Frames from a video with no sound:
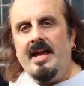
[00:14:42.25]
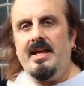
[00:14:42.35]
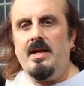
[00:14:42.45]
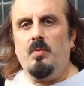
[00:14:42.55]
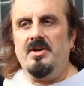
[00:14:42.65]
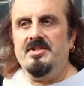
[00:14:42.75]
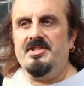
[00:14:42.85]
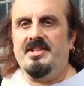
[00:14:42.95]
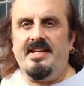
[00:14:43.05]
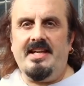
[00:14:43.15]
He
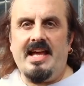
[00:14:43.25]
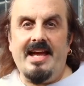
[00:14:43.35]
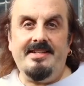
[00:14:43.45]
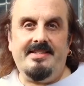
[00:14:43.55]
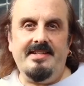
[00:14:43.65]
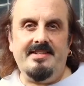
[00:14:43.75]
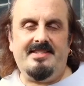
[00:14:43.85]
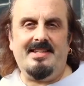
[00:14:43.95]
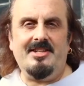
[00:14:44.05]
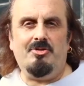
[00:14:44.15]
was the 18th
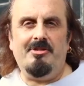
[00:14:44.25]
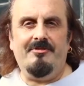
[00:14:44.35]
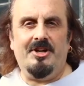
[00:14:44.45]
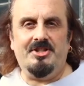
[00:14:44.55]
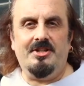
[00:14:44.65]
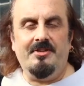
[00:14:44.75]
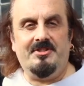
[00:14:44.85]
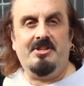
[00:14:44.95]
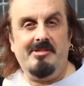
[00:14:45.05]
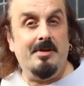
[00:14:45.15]
century version of
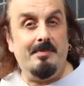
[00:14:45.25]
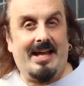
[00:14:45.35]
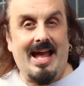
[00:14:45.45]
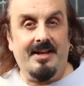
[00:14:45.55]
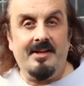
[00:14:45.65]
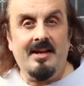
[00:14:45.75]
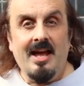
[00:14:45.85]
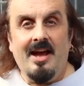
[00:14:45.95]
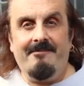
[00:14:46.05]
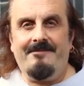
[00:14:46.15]
Sir Ian McKellen,
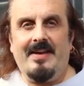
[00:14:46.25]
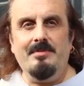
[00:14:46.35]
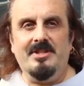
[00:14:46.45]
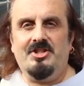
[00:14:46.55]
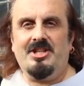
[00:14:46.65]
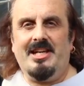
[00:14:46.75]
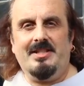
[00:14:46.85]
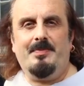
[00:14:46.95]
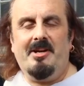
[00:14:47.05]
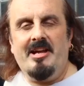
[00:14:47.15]
a famous
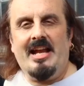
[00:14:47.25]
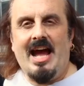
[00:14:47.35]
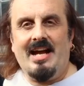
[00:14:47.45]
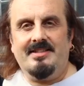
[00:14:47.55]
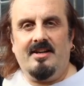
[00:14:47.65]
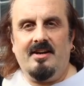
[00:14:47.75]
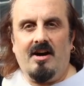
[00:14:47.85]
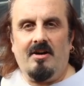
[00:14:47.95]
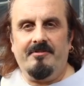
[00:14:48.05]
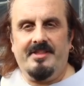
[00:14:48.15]
Shakespearean actor
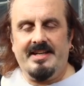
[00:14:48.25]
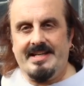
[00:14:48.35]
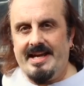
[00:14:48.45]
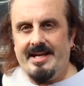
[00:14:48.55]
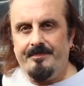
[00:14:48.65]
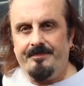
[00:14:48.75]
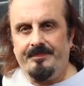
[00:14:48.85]
of the day.